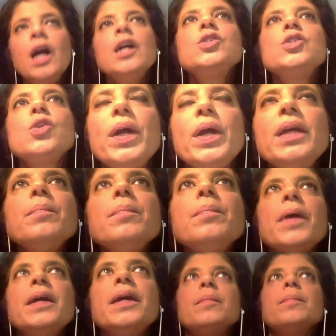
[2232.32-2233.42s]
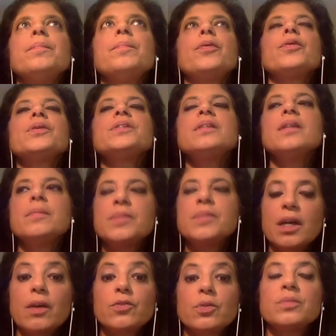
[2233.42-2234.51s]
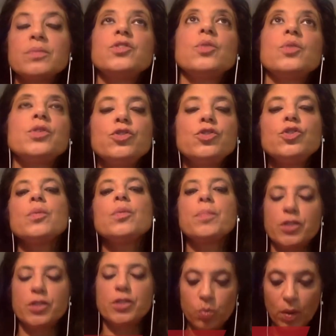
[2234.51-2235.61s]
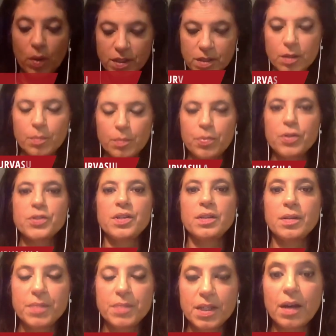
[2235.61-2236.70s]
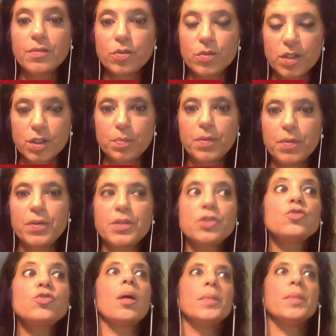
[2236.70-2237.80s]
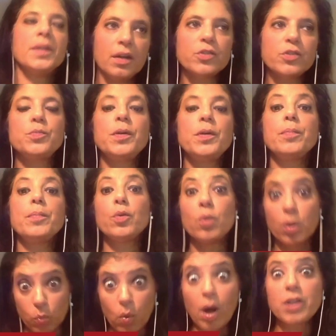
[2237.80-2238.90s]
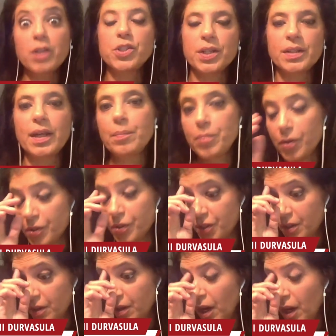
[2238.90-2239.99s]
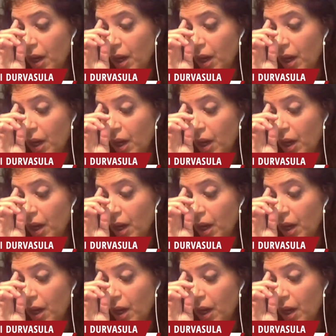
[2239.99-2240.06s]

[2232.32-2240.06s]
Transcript: So, in a, in a person themselves, oh, so there's two approaches. One is in the person themselves who's experienced trauma, and the other is people who are watching that person.